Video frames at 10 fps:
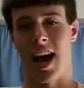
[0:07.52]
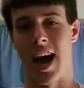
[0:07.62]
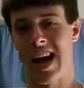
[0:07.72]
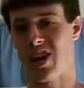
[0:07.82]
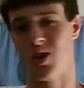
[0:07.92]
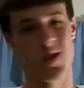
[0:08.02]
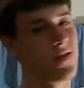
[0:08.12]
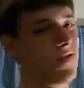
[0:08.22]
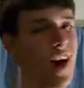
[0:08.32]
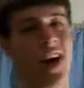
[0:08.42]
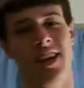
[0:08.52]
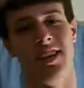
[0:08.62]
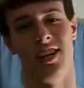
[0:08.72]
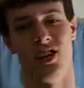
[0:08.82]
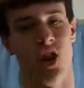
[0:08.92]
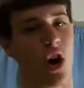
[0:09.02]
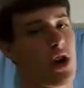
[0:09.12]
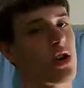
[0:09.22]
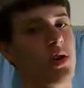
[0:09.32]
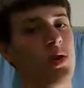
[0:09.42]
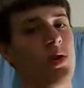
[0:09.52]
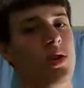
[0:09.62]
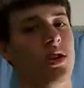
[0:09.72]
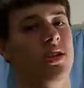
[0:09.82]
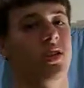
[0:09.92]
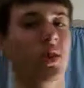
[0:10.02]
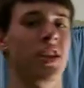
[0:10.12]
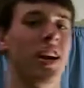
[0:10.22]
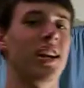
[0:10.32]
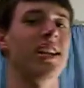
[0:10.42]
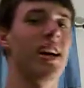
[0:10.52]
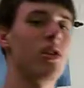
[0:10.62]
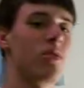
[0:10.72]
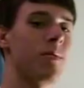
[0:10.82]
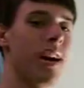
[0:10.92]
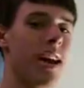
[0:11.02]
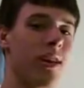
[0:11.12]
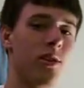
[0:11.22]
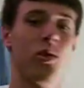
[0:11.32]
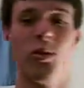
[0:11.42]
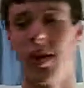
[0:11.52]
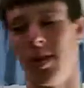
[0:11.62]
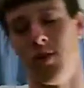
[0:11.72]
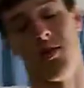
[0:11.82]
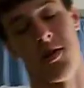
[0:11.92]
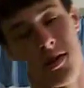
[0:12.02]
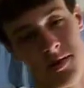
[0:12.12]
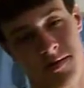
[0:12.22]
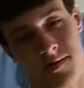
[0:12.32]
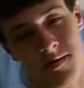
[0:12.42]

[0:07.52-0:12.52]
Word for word: I couldn't find another article, so I thought I'd tell you about how great you are.